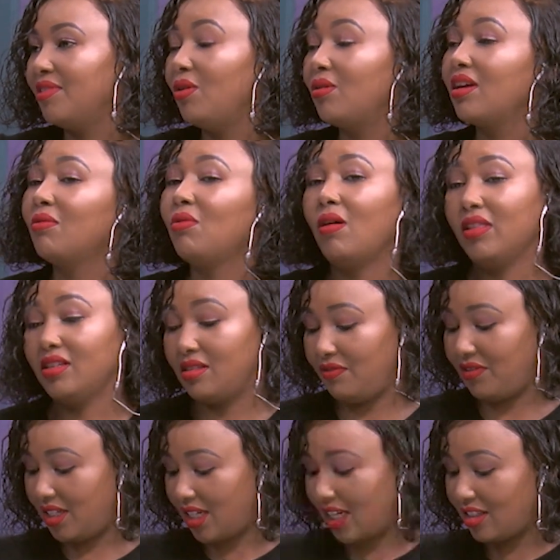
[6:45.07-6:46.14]
Okay, wow, that's a
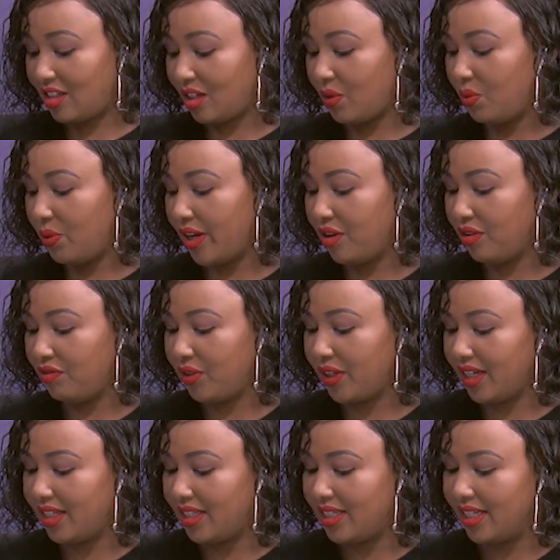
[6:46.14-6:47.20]
fantastic way of looking
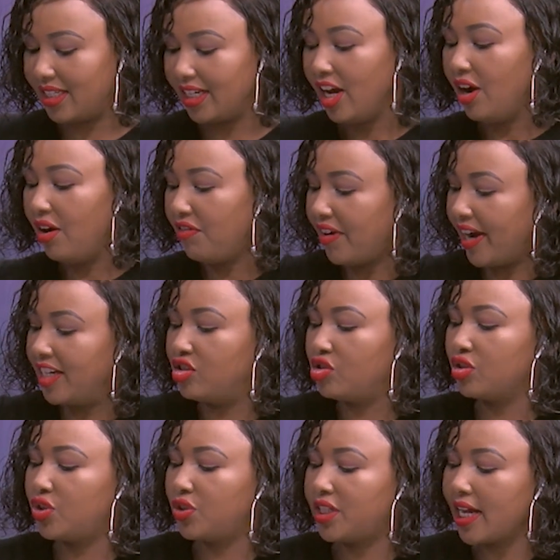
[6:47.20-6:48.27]
at it. Fine, so
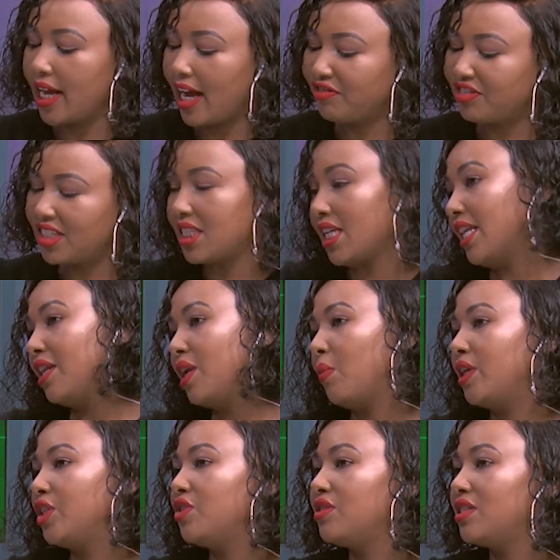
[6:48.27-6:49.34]
today I've decided I
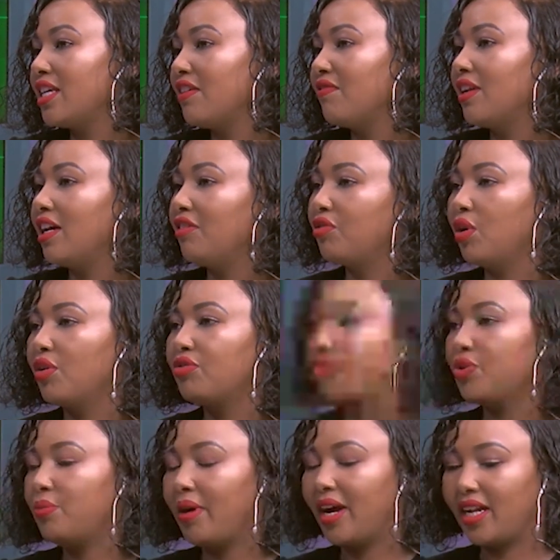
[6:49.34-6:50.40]
want to save, and I've gone
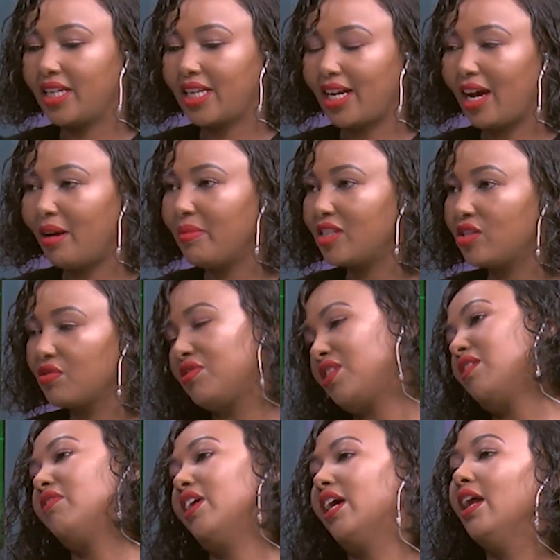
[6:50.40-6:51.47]
through my dynamics of
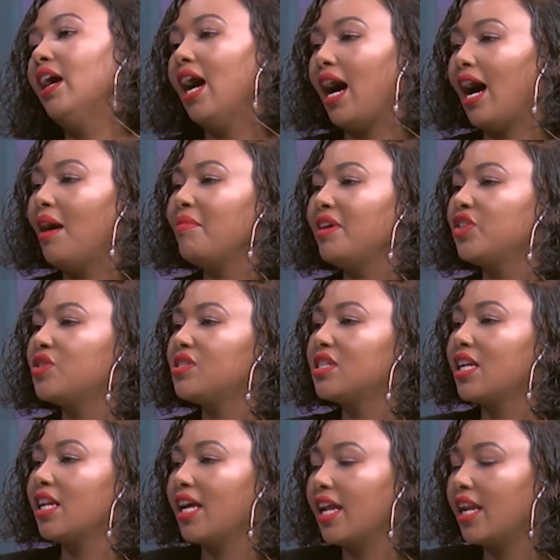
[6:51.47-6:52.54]
saving, and I'm interested
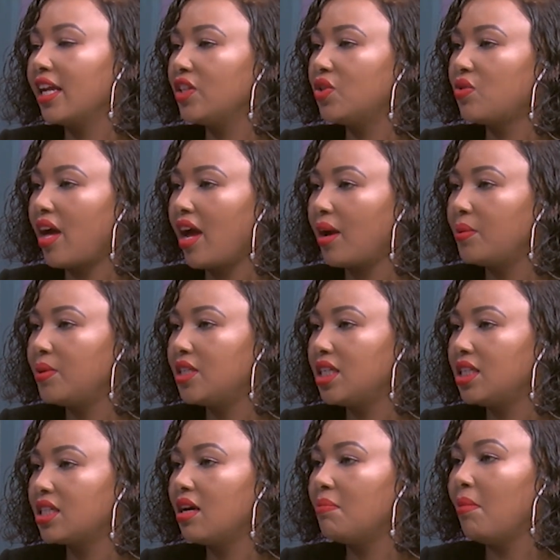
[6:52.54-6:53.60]
in getting into the
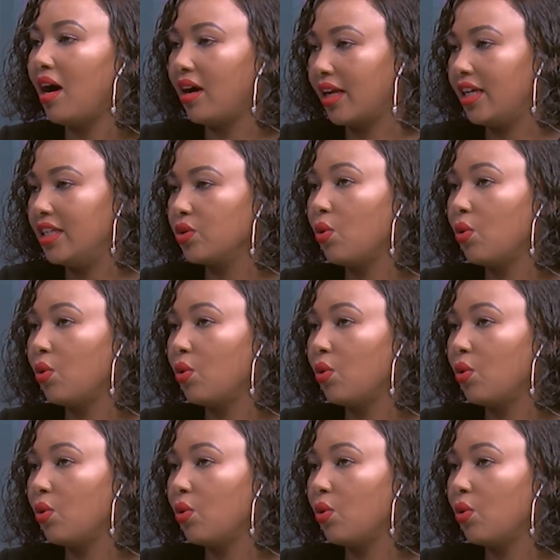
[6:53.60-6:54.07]
equities market.